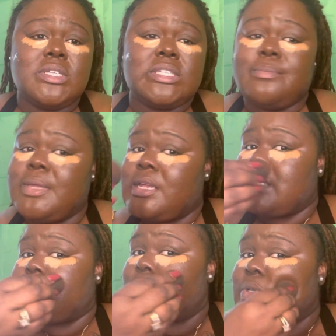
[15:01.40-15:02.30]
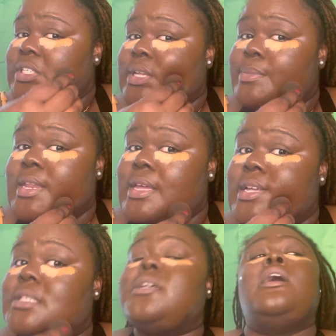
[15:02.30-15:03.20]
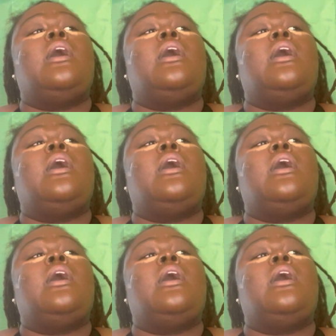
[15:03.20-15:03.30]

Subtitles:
send me this. Lord, send me this.